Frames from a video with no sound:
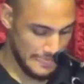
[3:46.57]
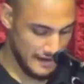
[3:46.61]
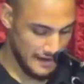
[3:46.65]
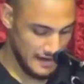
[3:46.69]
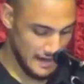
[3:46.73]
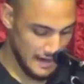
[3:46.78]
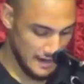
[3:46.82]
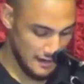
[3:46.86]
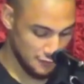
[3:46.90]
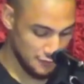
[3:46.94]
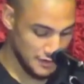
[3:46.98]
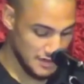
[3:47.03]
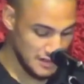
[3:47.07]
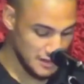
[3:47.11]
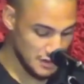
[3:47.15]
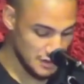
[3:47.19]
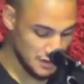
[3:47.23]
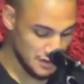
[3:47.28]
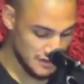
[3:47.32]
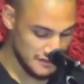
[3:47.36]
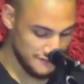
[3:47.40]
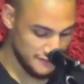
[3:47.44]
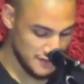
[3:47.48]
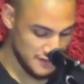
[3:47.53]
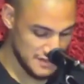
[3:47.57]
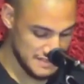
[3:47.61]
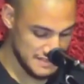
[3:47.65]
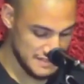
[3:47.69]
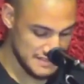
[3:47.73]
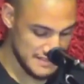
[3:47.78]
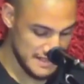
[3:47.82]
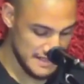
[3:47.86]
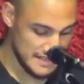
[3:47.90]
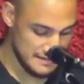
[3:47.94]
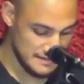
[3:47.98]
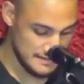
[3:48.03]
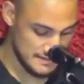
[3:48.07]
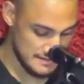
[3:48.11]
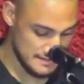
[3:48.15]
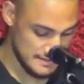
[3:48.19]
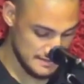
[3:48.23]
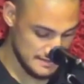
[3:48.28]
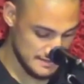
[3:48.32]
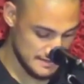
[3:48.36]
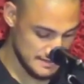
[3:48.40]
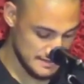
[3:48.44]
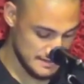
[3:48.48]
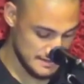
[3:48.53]
Reading on in verse 10.
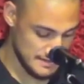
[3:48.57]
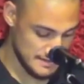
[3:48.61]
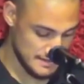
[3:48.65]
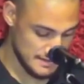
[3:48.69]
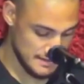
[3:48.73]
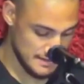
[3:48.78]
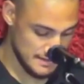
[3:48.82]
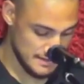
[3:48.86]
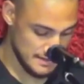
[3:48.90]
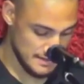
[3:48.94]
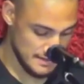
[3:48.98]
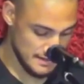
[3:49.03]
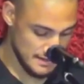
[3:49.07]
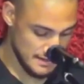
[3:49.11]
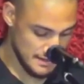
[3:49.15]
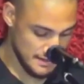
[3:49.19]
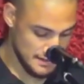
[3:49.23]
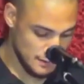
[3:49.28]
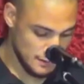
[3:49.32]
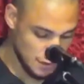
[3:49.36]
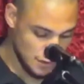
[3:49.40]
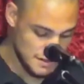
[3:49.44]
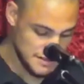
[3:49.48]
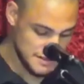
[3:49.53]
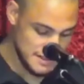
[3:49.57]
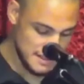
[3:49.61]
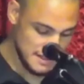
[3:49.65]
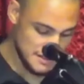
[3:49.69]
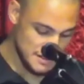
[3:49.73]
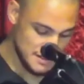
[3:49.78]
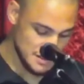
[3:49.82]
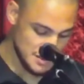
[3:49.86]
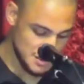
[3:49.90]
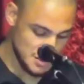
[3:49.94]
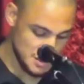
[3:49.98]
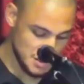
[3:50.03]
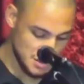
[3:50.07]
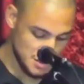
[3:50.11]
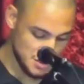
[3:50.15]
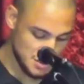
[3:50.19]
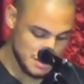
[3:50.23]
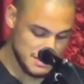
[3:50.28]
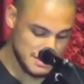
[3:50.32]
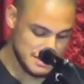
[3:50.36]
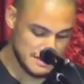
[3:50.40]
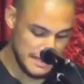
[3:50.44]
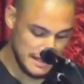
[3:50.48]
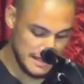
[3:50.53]
The Lord said to Joshua,
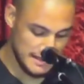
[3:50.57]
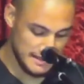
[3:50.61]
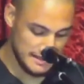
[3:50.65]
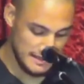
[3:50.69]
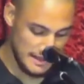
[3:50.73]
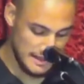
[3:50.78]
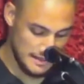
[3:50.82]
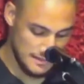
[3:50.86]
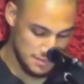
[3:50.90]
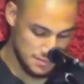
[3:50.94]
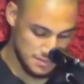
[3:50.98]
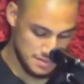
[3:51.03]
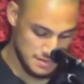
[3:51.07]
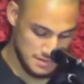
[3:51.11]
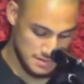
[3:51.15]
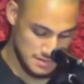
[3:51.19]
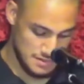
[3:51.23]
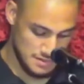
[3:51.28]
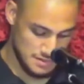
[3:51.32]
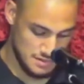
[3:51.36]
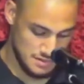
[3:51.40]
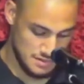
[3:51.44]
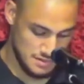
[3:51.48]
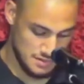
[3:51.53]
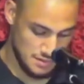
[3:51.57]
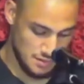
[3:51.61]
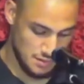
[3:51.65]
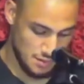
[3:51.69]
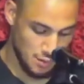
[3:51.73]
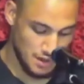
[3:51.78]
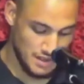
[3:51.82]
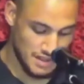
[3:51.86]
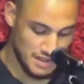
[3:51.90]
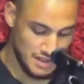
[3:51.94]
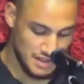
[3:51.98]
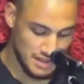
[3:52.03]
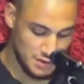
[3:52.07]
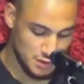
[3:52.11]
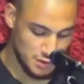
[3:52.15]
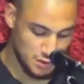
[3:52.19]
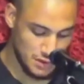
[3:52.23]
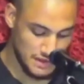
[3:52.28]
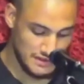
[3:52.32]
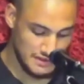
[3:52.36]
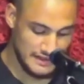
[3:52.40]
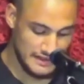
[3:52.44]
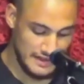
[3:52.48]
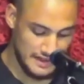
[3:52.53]
stand up. What are you
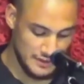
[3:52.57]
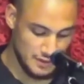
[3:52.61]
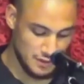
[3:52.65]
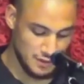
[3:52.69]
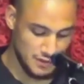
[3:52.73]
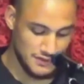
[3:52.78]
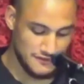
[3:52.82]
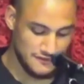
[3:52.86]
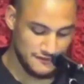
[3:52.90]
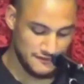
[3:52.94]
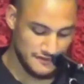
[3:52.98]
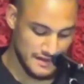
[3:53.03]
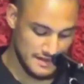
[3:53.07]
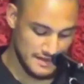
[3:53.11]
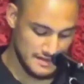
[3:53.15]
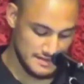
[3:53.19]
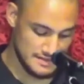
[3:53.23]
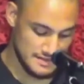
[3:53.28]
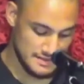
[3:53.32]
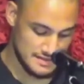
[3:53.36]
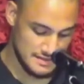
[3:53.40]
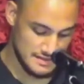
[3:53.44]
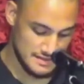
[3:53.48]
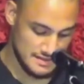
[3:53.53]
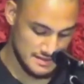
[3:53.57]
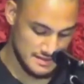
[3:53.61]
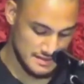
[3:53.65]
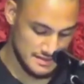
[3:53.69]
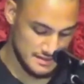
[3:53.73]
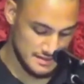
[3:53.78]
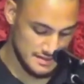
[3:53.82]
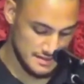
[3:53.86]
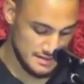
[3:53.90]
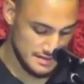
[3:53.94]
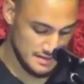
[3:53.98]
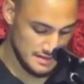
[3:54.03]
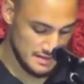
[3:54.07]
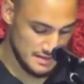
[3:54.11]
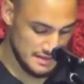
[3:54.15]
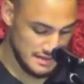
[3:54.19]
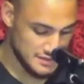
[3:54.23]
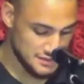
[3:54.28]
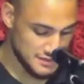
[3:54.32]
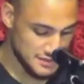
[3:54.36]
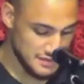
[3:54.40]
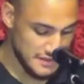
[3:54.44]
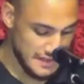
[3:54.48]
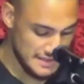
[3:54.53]
doing down on your face?
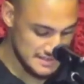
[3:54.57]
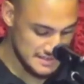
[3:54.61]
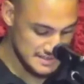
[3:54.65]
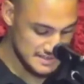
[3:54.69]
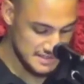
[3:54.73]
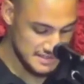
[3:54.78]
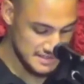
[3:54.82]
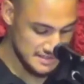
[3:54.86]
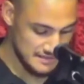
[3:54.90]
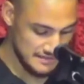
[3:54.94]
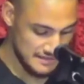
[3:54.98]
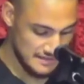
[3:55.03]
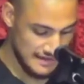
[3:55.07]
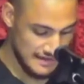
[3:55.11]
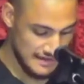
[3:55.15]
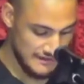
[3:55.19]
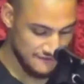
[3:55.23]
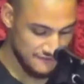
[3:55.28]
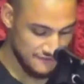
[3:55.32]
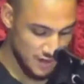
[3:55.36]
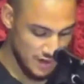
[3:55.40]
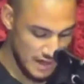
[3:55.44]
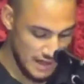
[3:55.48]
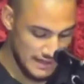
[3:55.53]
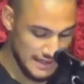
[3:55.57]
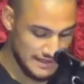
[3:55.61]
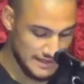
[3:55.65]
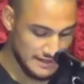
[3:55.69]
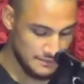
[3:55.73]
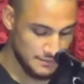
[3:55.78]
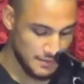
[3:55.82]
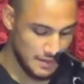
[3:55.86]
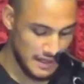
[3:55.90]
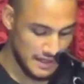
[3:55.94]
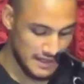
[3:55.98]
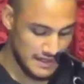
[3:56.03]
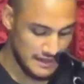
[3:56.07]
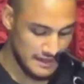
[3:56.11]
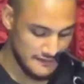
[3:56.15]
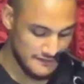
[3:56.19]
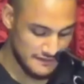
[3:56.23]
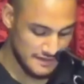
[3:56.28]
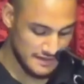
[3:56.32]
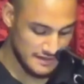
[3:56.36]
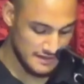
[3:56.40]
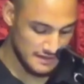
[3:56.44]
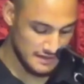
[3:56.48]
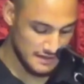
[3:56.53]
Israel has sinned. They have violated my
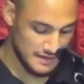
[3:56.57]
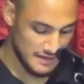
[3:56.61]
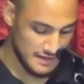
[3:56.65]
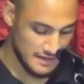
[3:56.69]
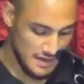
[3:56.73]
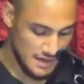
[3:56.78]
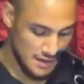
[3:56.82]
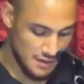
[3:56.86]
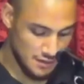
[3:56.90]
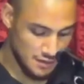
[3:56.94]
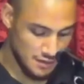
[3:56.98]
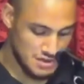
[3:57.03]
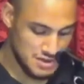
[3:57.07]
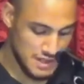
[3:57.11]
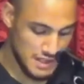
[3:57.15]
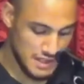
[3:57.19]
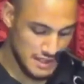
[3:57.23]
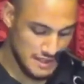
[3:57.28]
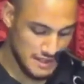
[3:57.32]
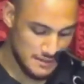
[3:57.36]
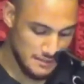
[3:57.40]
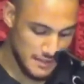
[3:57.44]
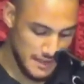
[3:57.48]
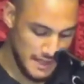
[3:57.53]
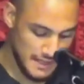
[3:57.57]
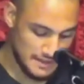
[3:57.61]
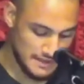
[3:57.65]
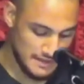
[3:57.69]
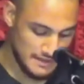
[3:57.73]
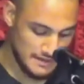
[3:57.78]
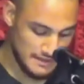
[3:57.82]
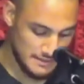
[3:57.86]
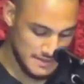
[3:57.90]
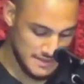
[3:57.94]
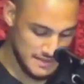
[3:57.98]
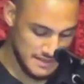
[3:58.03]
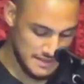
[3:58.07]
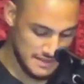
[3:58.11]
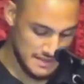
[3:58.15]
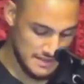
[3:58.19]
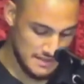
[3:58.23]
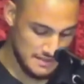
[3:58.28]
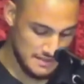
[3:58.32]
covenant, which I commanded them to keep.